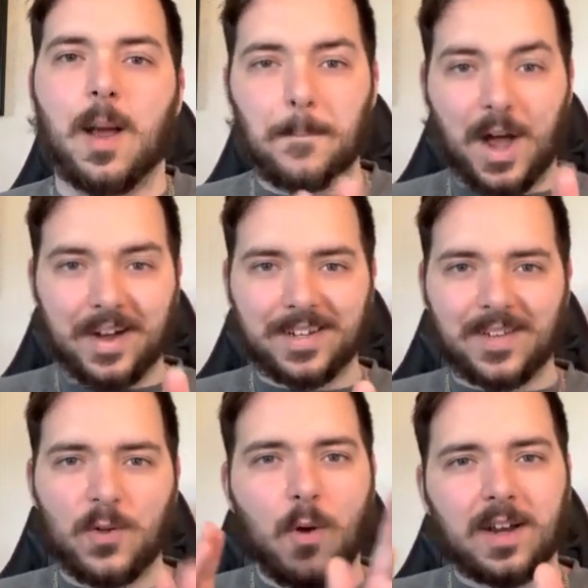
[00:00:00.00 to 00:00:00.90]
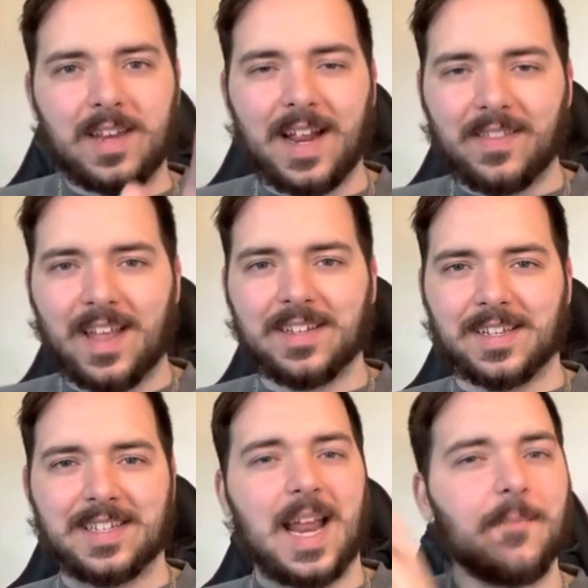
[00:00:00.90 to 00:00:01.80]
But if you want to take things a
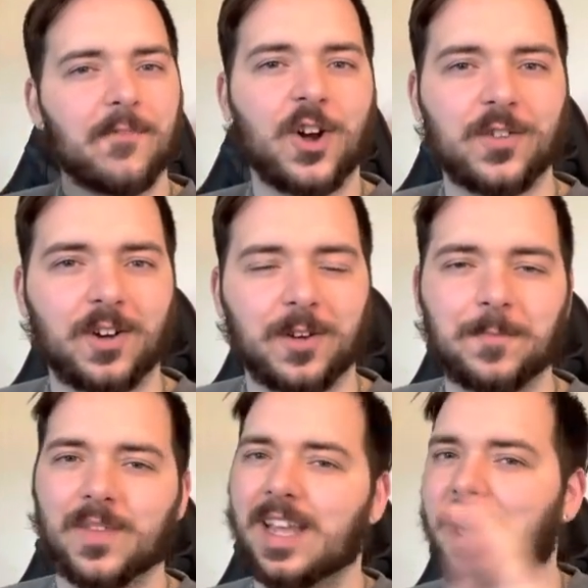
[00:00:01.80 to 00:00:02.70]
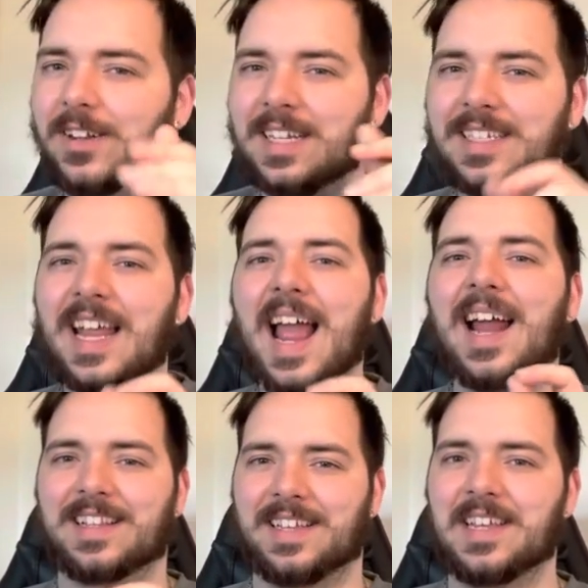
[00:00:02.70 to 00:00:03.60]
step further, here's
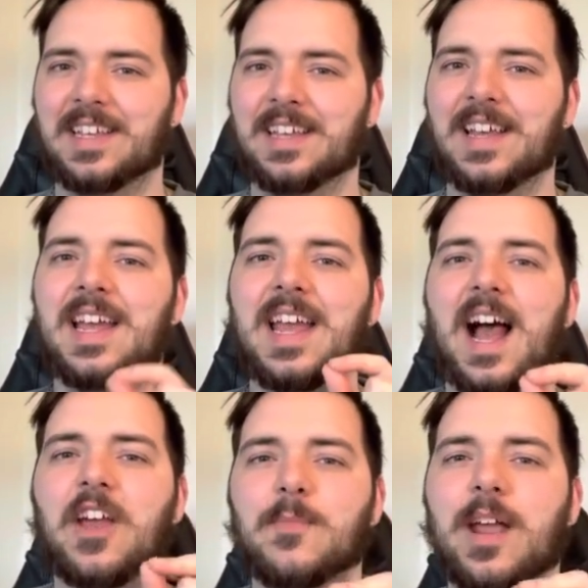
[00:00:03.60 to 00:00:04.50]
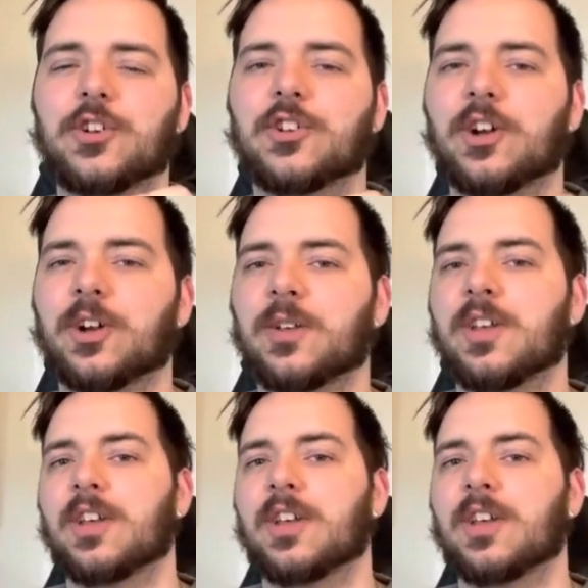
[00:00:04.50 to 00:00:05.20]
exactly how you make sure,